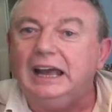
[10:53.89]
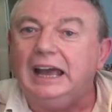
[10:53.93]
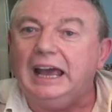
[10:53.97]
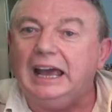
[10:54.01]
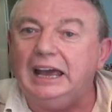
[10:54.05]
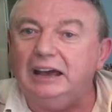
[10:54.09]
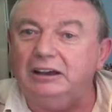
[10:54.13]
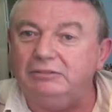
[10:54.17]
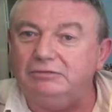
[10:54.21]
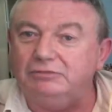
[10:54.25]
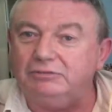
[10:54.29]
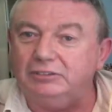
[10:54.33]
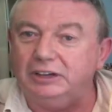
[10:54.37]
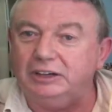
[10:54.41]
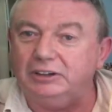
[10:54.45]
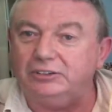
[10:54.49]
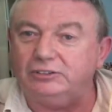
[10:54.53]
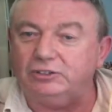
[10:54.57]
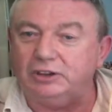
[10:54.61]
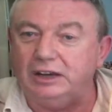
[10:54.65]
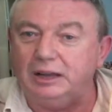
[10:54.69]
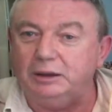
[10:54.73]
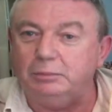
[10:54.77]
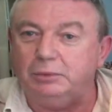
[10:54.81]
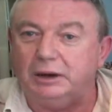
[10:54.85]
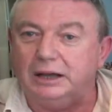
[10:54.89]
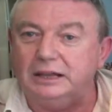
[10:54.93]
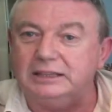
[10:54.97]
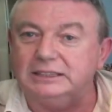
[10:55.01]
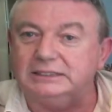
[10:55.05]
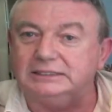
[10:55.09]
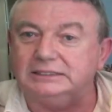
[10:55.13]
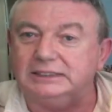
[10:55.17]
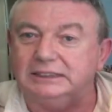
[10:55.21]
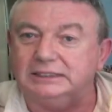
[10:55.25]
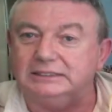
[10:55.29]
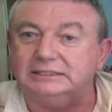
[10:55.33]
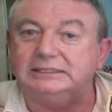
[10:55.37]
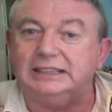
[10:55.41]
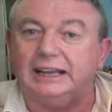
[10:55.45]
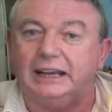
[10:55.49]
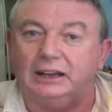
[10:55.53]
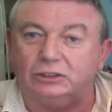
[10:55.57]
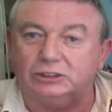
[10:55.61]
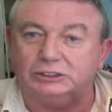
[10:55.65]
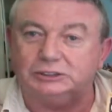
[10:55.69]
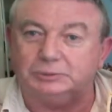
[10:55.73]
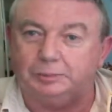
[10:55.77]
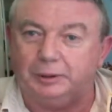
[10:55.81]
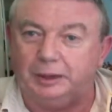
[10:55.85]
every 3 months that
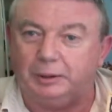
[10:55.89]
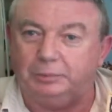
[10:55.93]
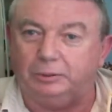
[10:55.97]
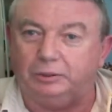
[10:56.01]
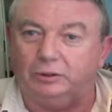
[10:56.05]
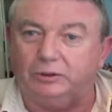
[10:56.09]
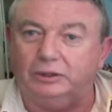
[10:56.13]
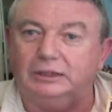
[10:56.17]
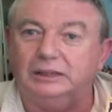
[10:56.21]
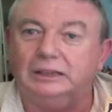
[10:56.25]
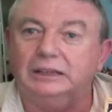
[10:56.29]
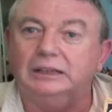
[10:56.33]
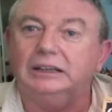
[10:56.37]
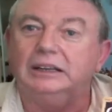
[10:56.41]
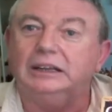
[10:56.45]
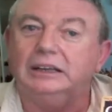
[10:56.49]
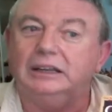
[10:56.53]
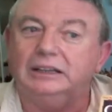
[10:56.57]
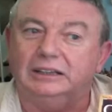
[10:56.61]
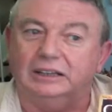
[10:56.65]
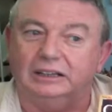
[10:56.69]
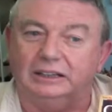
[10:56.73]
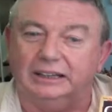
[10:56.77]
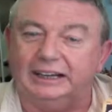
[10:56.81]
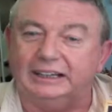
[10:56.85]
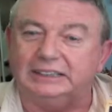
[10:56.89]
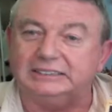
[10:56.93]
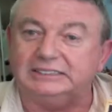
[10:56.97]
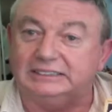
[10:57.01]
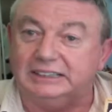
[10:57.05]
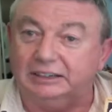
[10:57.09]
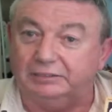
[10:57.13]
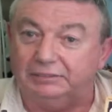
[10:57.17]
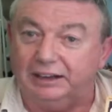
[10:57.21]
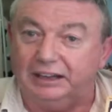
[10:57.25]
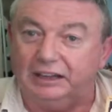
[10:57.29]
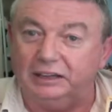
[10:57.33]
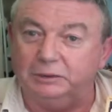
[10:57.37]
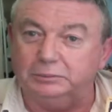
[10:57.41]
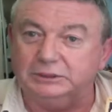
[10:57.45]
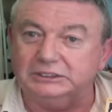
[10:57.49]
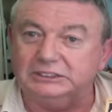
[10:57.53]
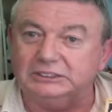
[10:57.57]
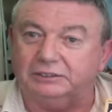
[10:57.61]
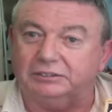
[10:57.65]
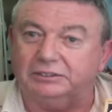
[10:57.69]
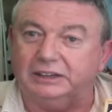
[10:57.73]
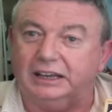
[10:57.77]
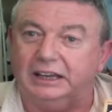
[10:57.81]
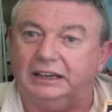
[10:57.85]
tells people the latest
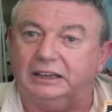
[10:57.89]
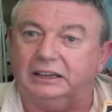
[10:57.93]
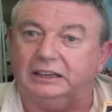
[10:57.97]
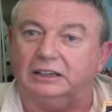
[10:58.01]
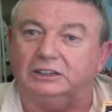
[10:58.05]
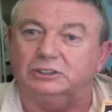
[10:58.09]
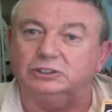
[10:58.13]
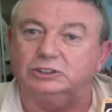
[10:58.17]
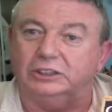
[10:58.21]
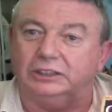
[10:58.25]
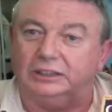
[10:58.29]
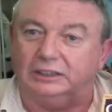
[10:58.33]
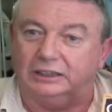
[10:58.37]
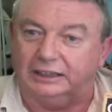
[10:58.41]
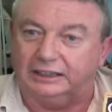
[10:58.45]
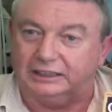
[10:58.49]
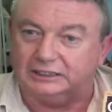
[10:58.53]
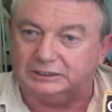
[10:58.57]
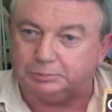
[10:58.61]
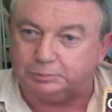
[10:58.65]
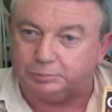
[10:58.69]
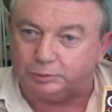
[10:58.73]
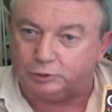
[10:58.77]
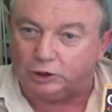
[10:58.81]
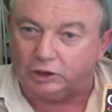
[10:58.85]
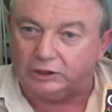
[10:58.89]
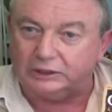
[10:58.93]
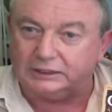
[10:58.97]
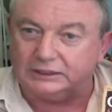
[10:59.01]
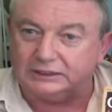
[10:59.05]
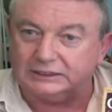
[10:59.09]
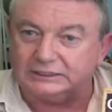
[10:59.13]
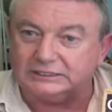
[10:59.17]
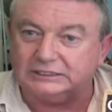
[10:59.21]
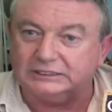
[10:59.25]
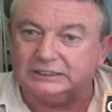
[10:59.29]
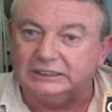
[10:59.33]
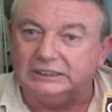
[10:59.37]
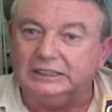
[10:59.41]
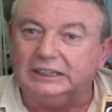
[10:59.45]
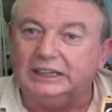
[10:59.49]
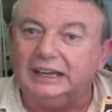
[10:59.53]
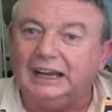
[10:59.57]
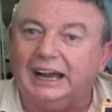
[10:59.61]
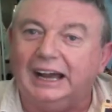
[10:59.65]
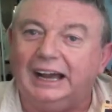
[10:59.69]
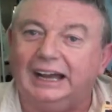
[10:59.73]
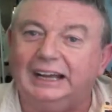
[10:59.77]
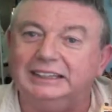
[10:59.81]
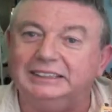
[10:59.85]
developments of King Country, the latest products,
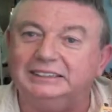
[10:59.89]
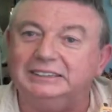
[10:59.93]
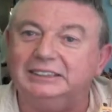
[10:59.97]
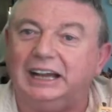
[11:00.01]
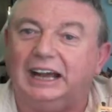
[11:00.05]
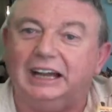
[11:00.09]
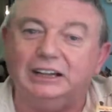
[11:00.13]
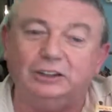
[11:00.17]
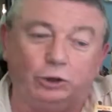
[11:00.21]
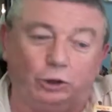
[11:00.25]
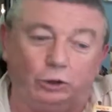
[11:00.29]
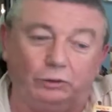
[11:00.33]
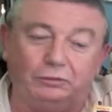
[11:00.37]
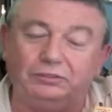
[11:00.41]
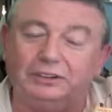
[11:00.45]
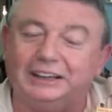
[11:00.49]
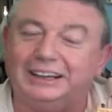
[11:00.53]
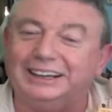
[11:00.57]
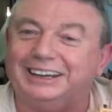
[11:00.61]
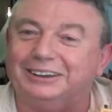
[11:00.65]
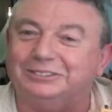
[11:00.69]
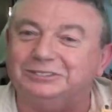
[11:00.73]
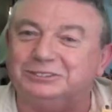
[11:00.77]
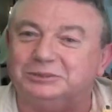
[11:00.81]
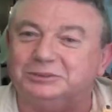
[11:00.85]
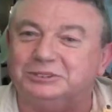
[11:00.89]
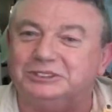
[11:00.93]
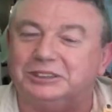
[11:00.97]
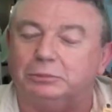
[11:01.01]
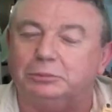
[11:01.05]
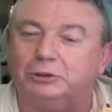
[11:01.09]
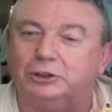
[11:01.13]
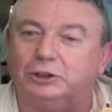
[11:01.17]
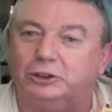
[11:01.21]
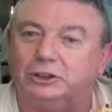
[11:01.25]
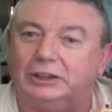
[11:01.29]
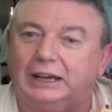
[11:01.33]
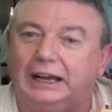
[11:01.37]
and hopefully gives them some good